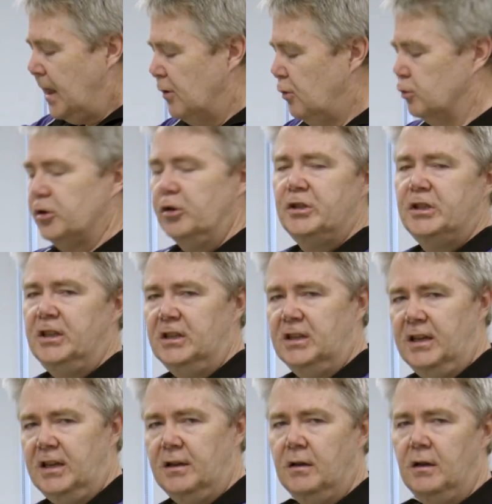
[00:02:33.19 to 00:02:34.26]
Also
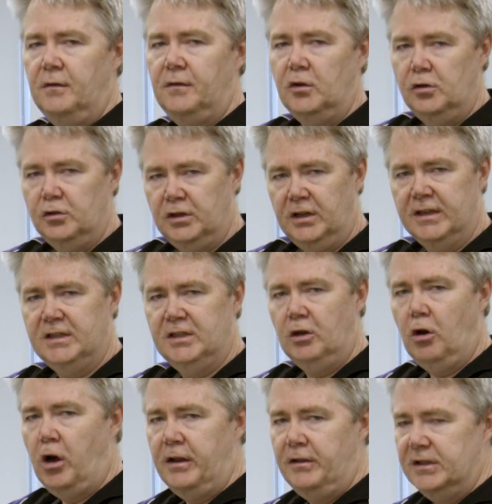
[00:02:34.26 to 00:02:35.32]
SnearLink if you're using
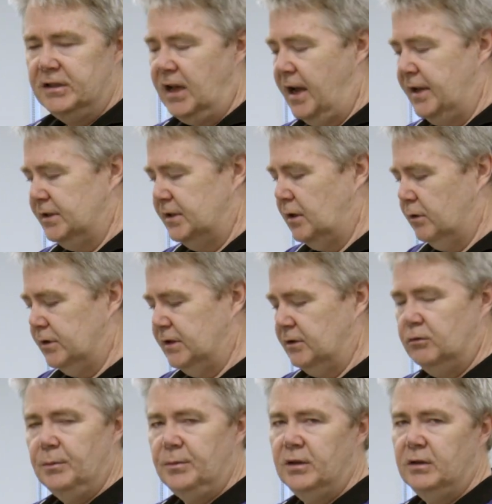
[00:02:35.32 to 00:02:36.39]
SDI in this case, so it's
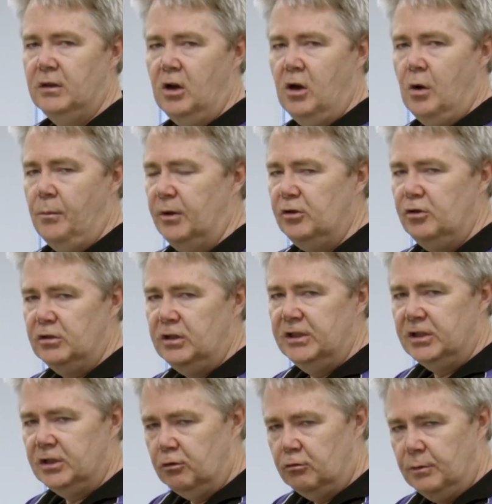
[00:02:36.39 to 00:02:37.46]
encrypted, but usually
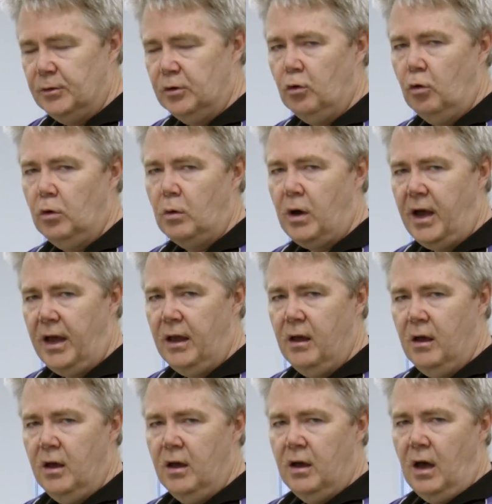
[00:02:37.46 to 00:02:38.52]
it's encrypted all the way
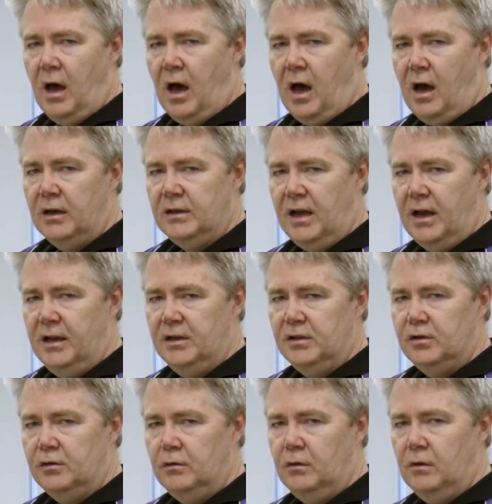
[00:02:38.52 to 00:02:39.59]
down
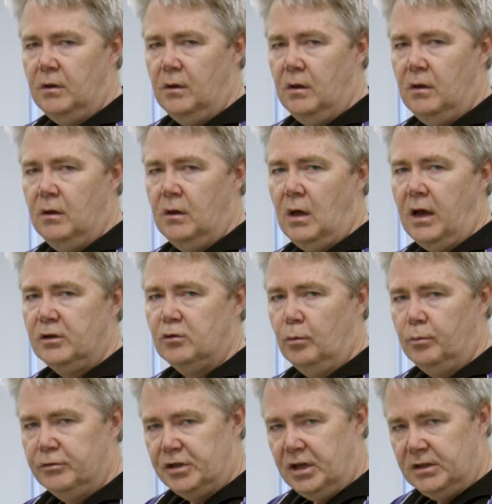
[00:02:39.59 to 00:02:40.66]
into the actual
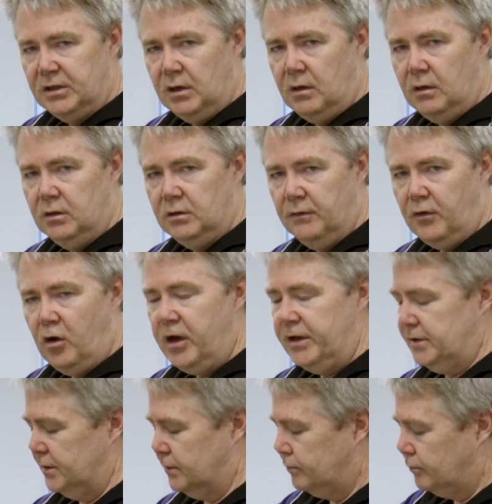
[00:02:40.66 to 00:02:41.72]
projector
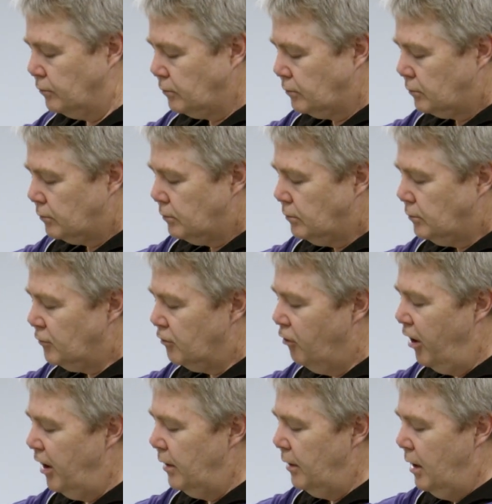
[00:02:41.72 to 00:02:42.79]
device,
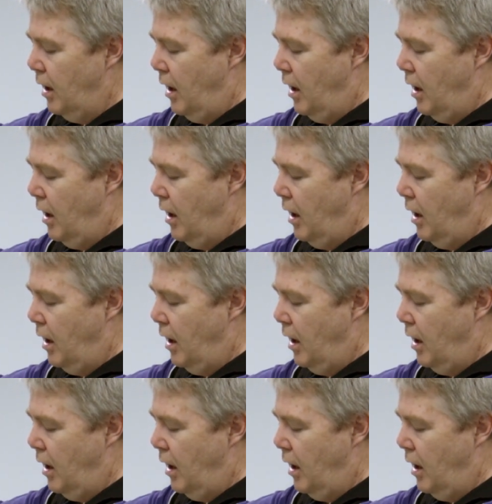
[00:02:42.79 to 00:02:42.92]
right?